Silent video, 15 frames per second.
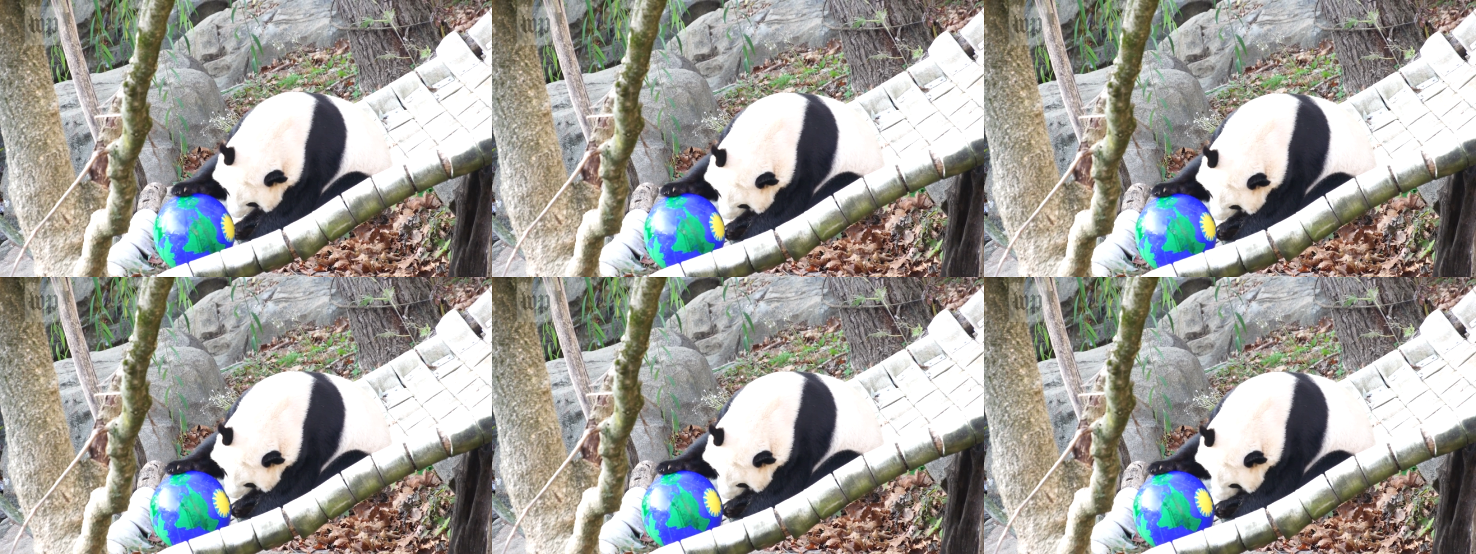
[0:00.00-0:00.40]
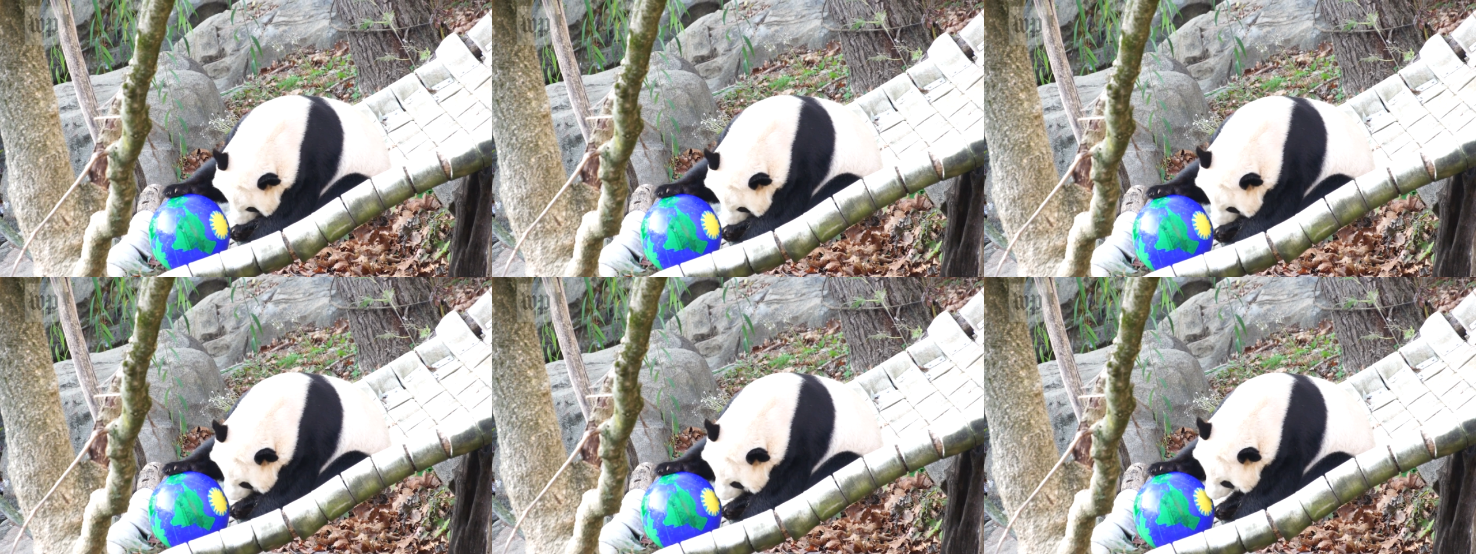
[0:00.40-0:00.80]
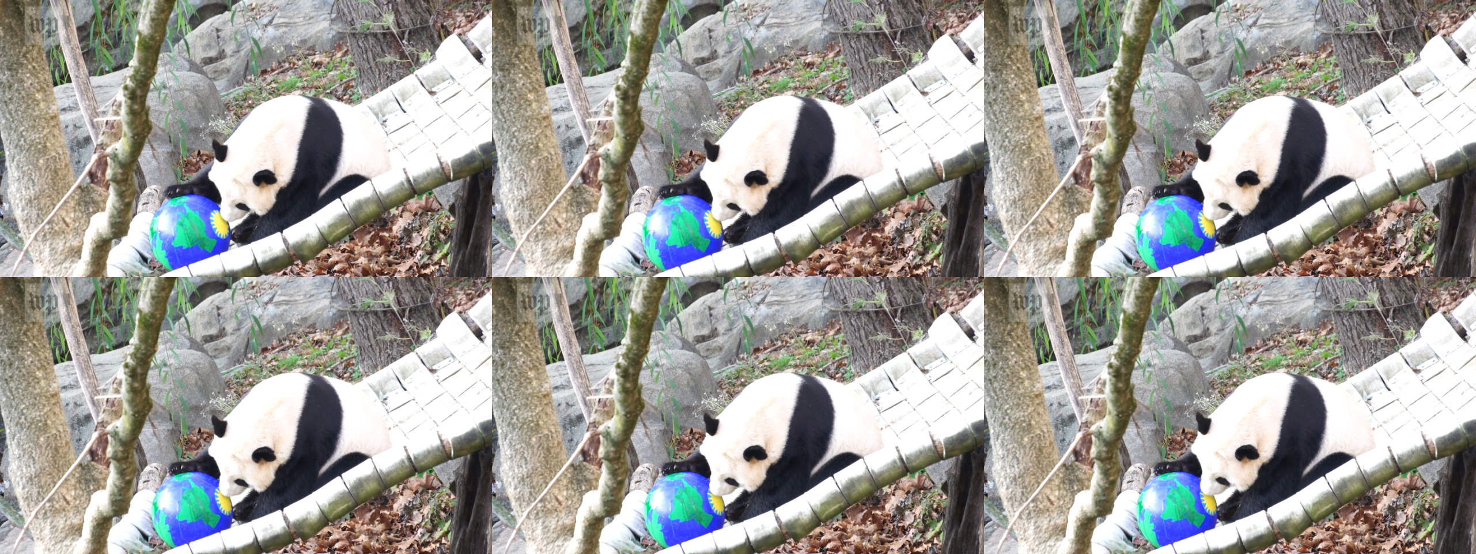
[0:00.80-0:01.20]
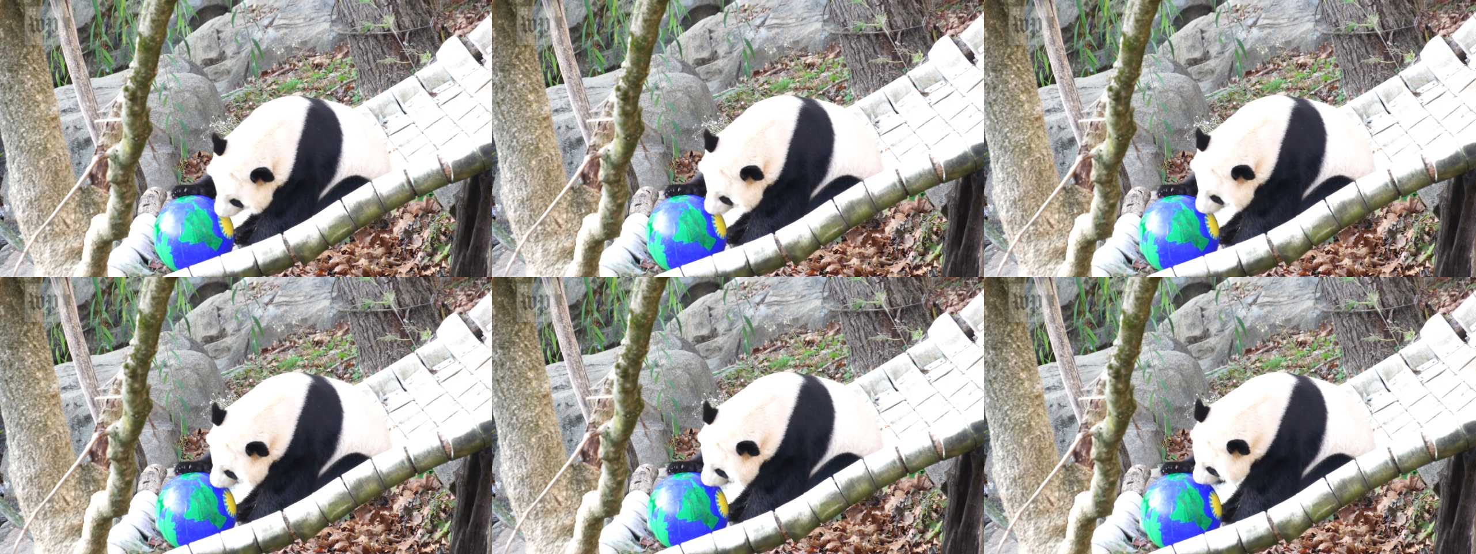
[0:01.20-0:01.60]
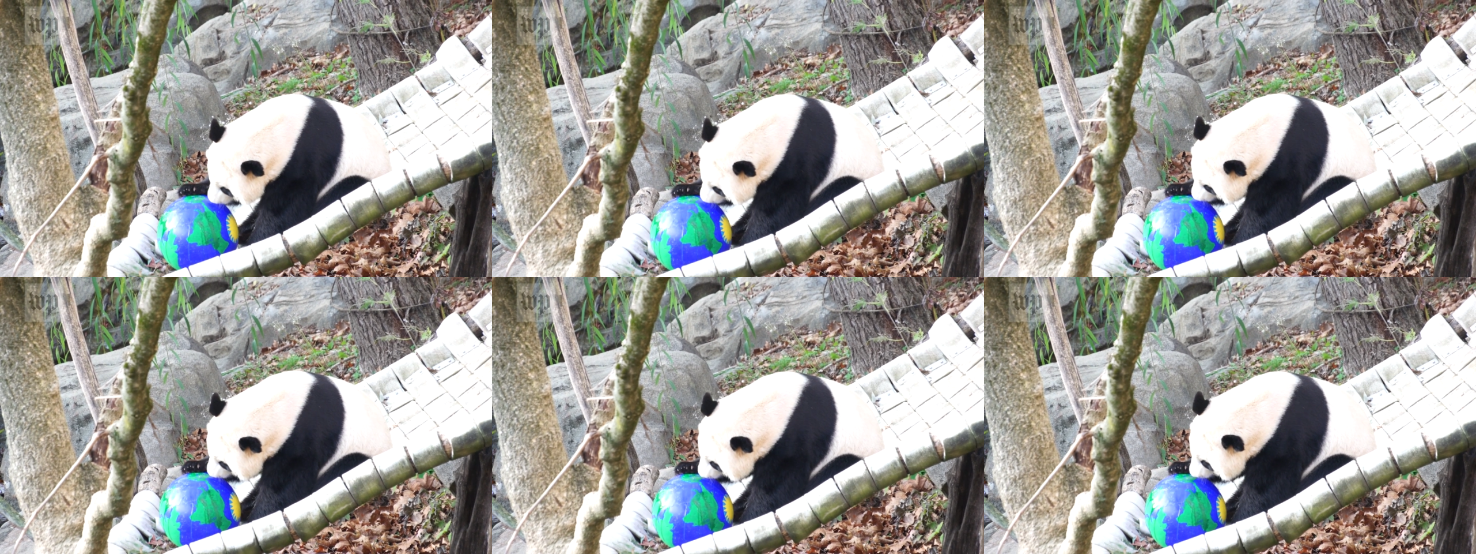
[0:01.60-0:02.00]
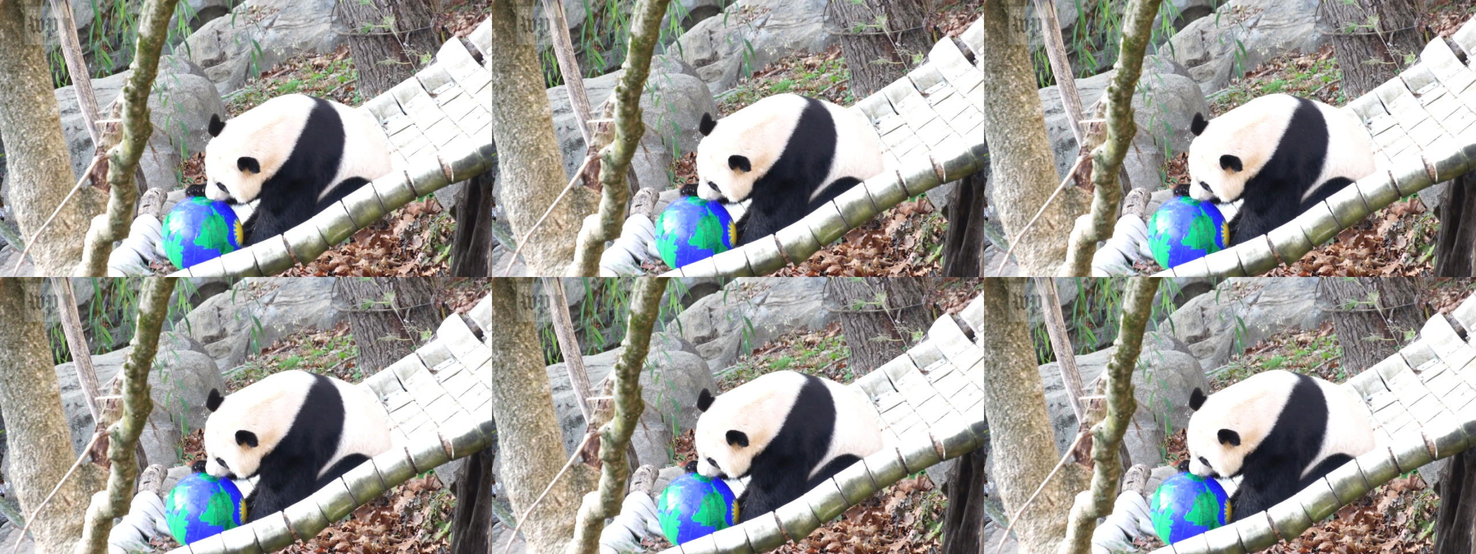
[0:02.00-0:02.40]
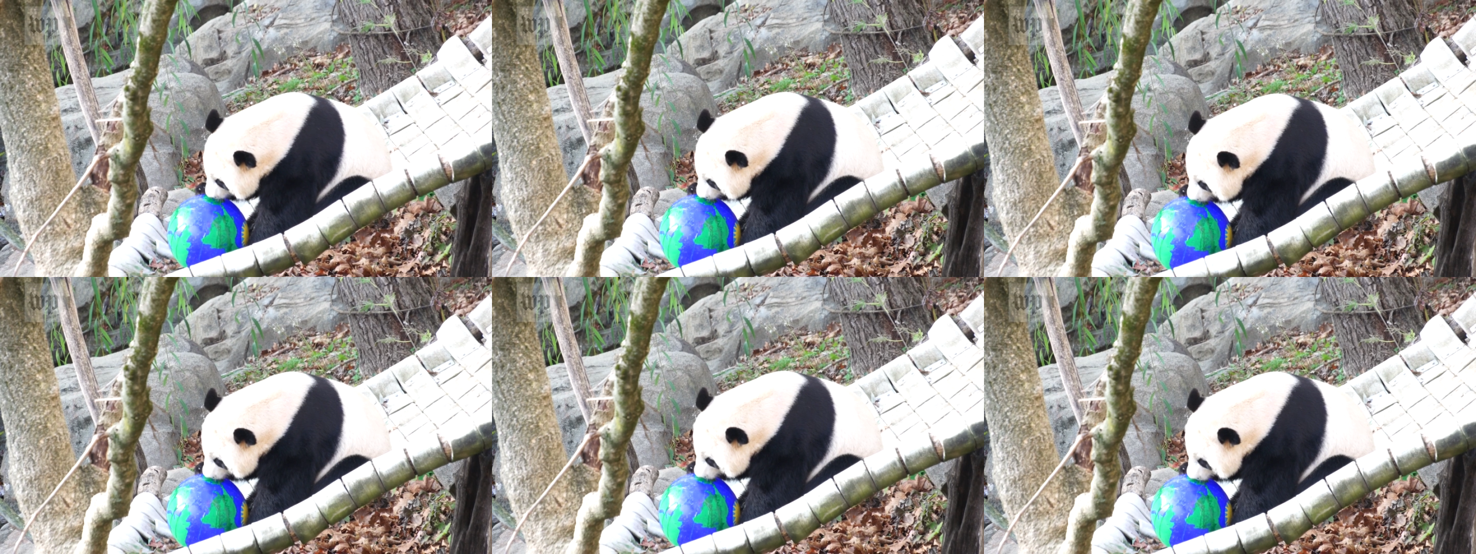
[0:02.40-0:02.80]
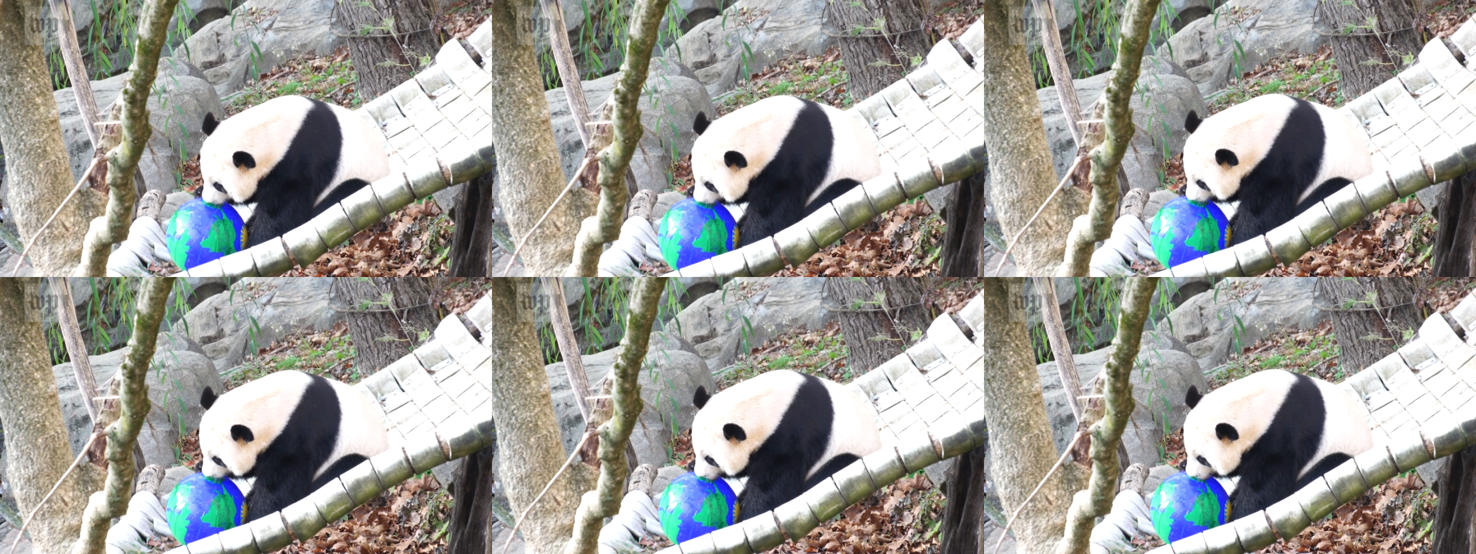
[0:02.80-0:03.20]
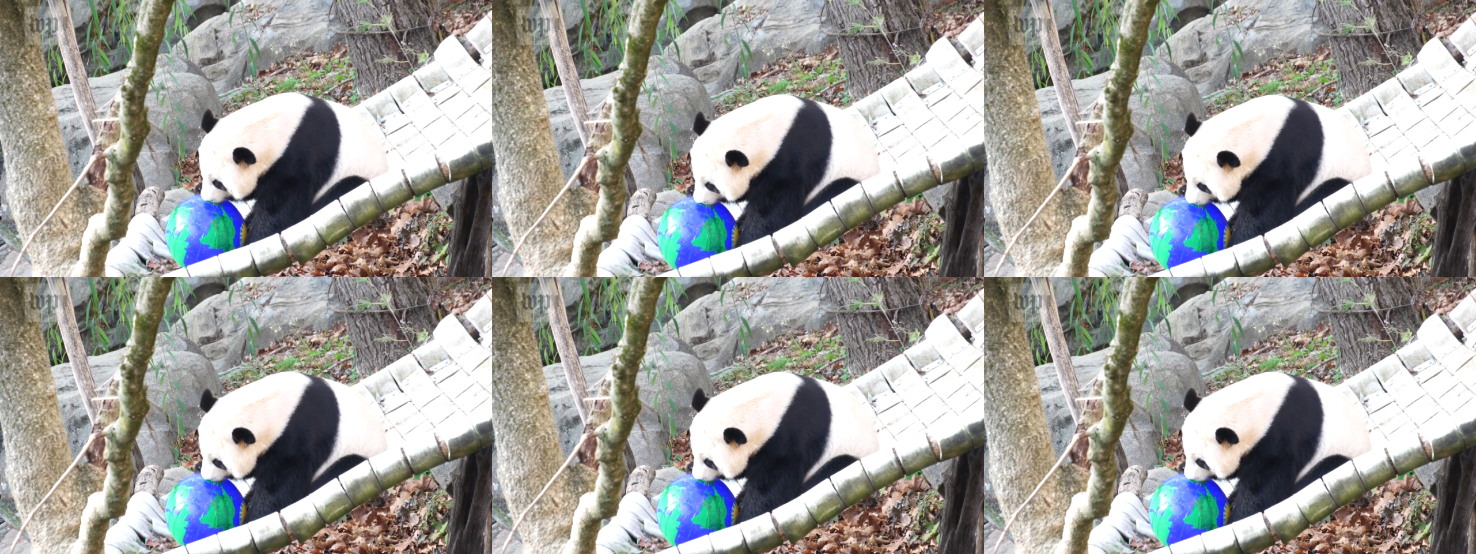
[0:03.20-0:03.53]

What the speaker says: (no speaker visible)